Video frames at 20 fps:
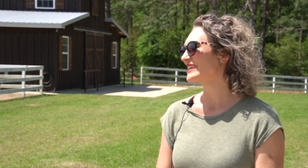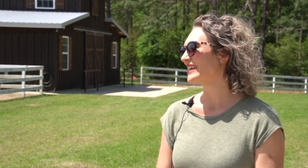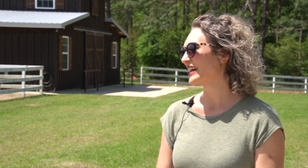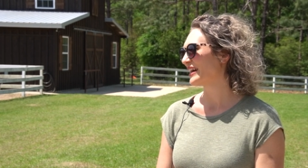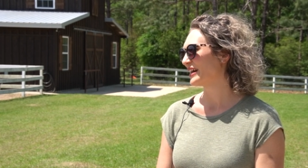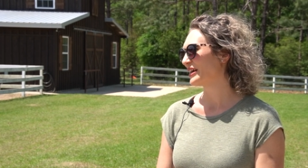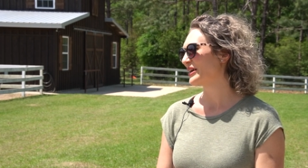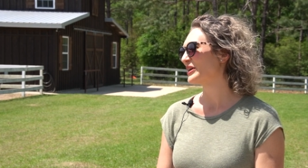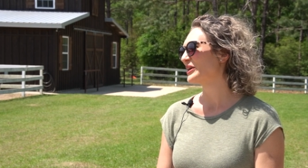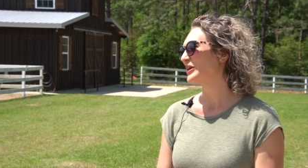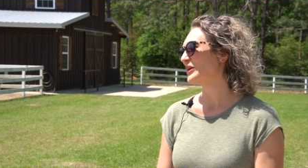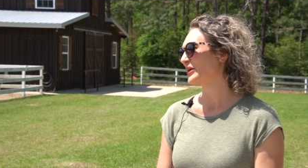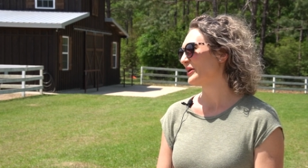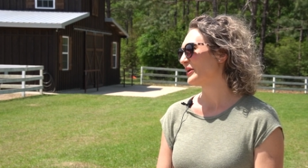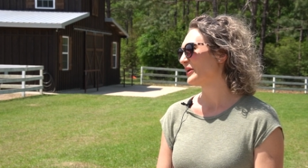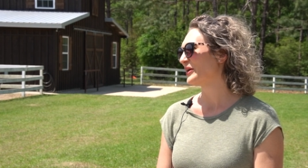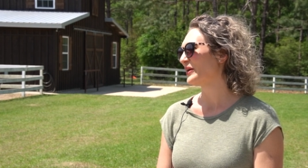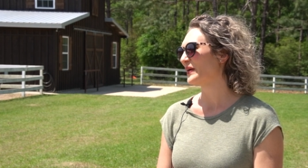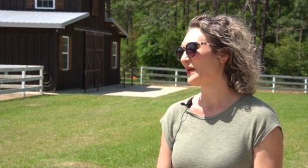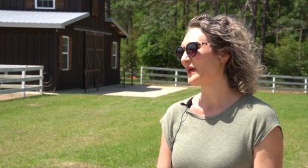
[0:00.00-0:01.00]
And
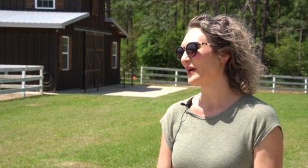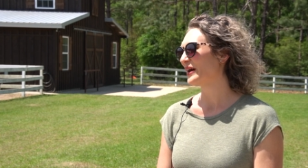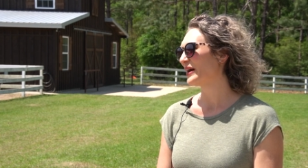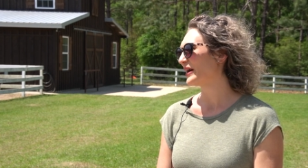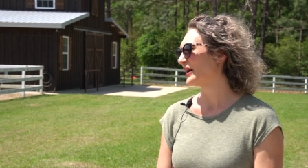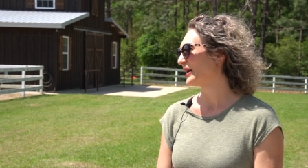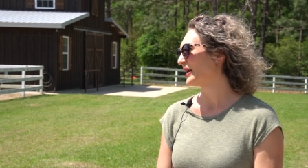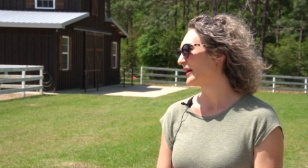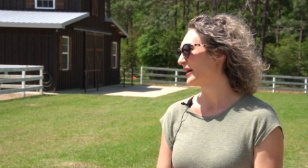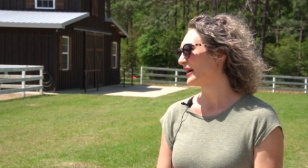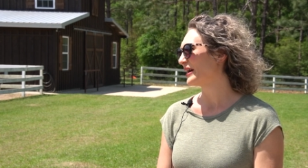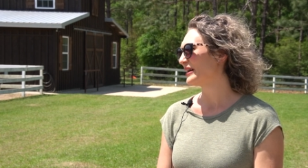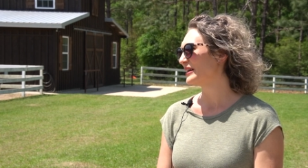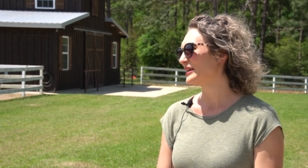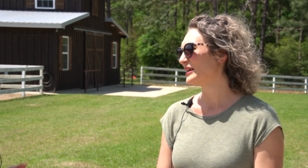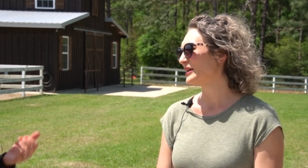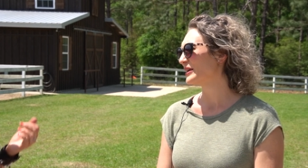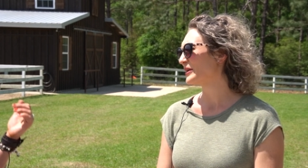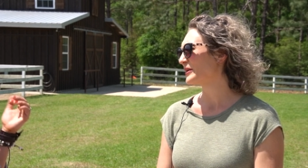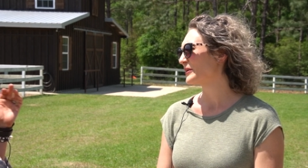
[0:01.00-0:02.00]
so um, no, I did.
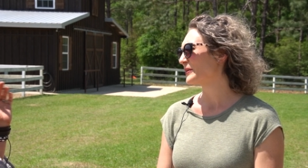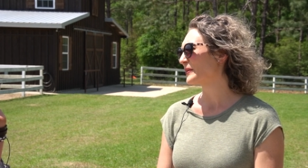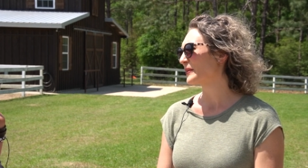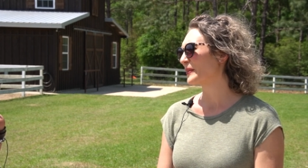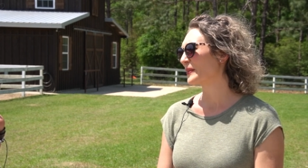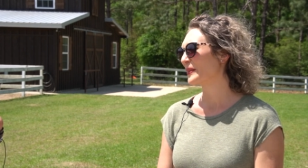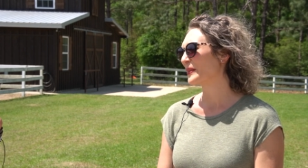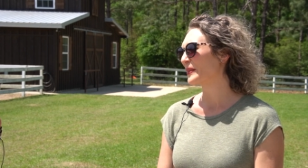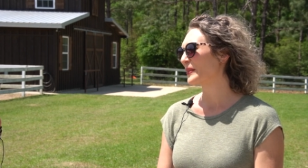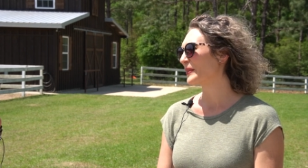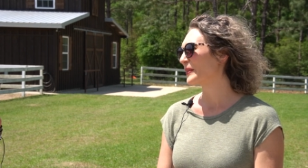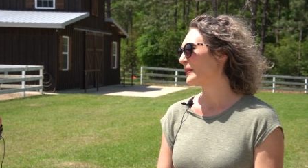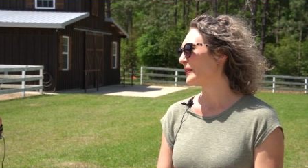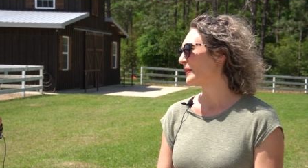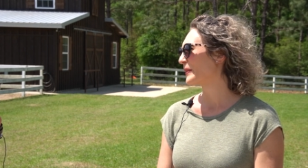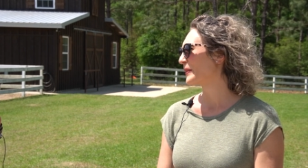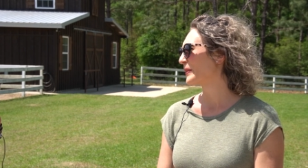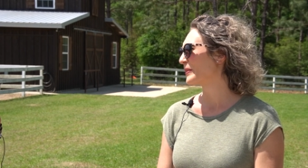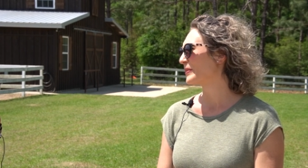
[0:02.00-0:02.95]
I'd stained for